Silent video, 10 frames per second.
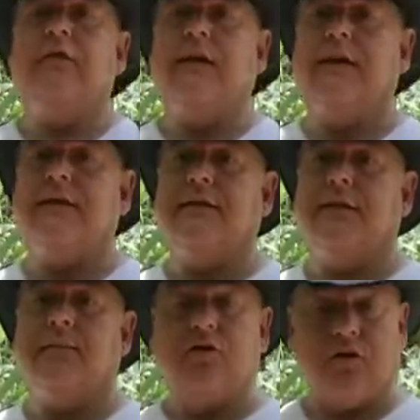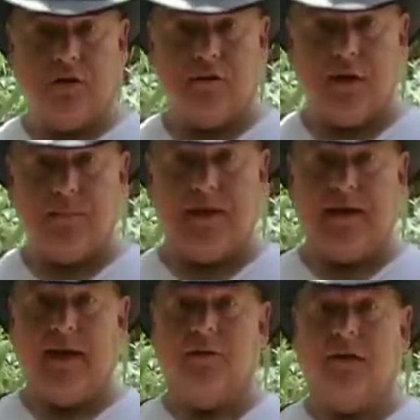against him and shut his company
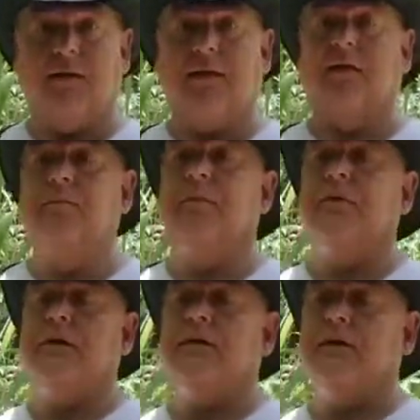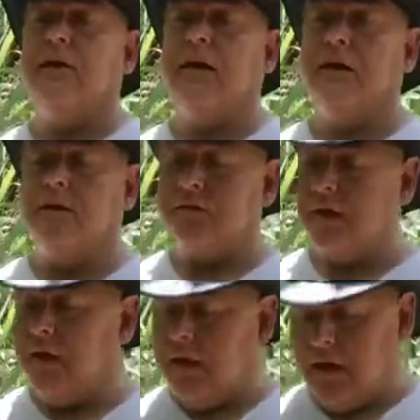down and get their billions of dollars.
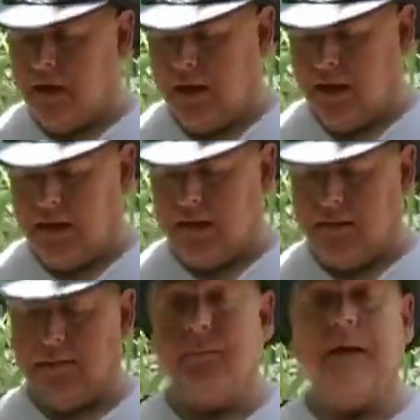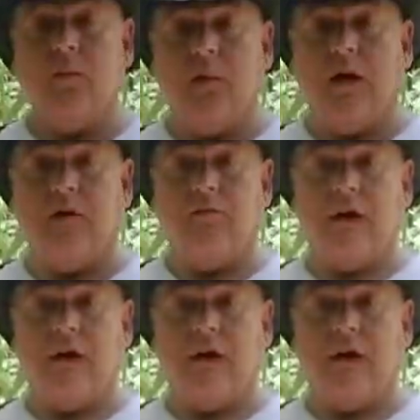Meanwhile,